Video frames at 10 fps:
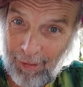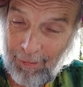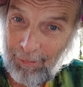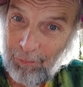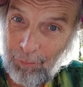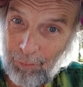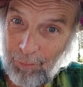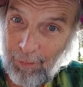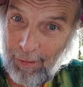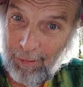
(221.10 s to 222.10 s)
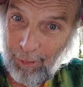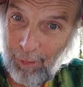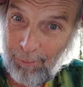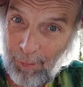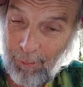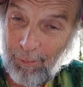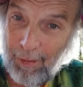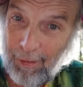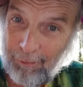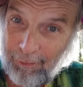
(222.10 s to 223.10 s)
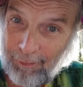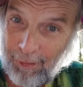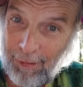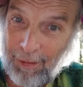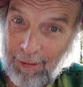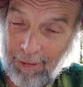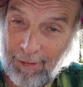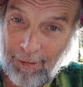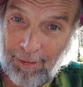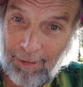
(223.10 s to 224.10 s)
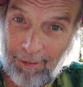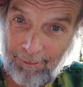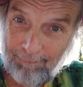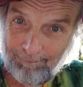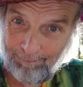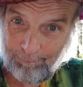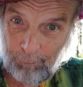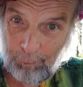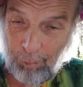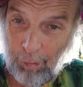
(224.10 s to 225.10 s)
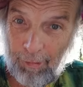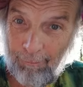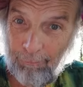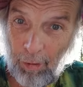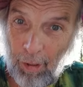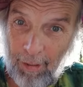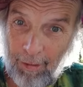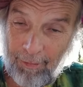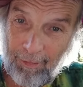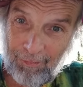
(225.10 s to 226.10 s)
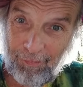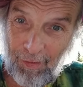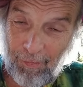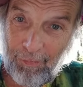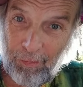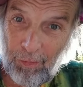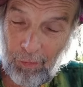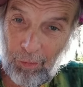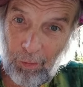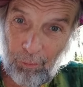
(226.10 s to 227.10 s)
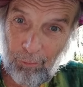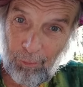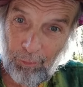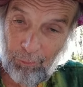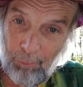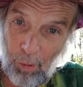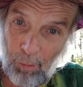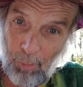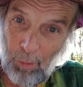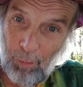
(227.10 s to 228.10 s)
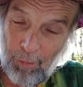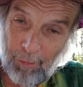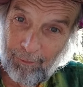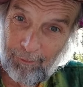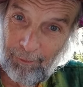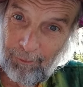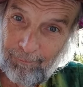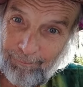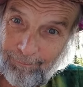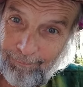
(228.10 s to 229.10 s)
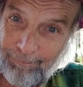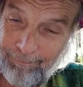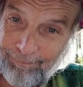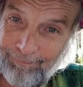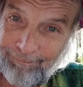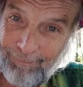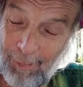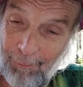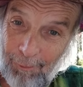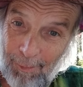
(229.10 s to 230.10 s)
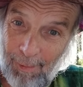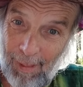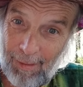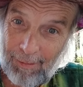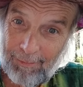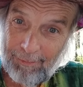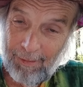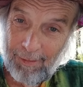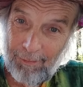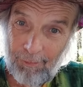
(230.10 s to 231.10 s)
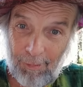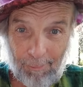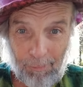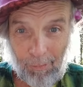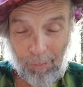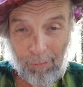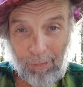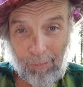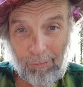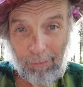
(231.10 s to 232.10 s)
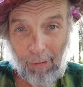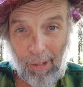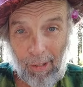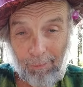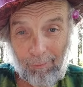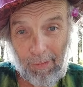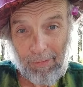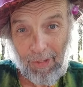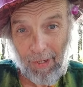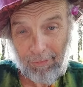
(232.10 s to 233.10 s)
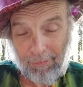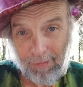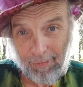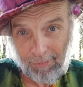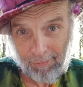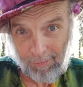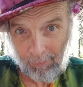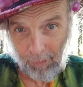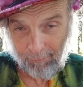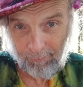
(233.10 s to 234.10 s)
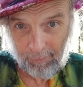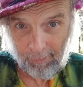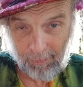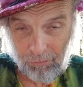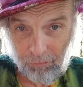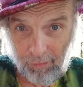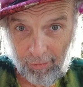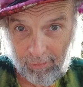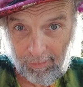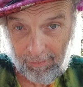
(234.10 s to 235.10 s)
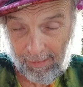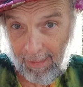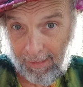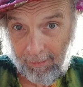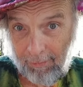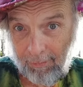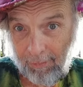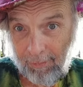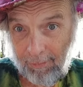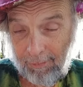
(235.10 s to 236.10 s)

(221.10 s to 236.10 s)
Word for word: into a longboat, a skinny, glorified extended canoe with a small motor off the back and get up to those hill tribes. Fantastic. They live off the country land. Uh,